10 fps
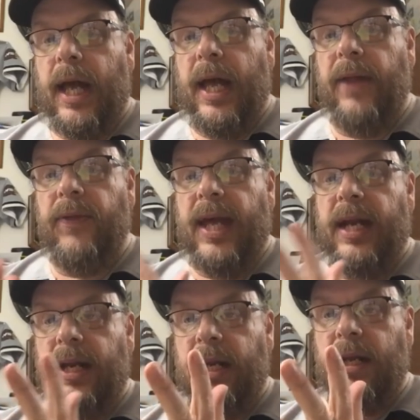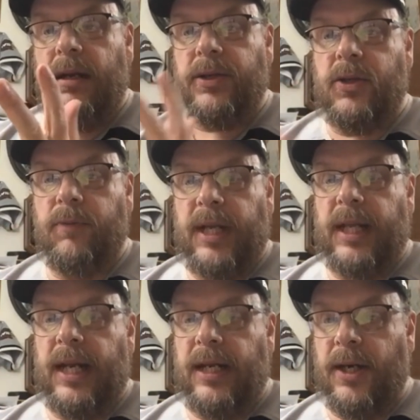And then,
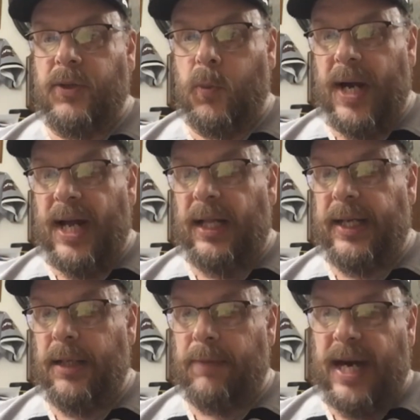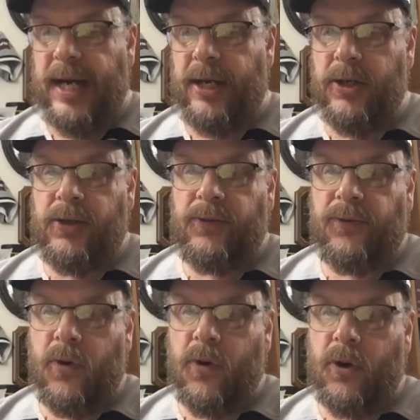assuming that he does well in the minors
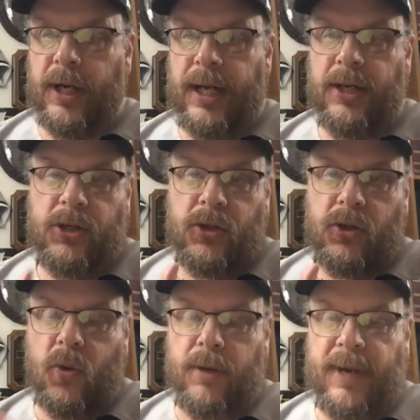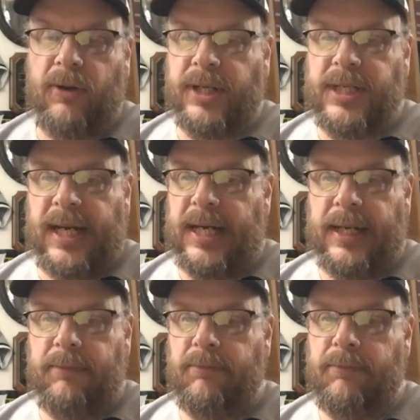for a short amount of
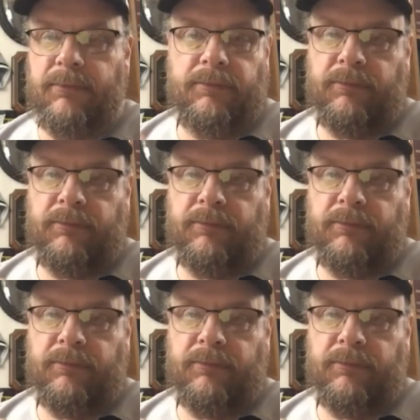time,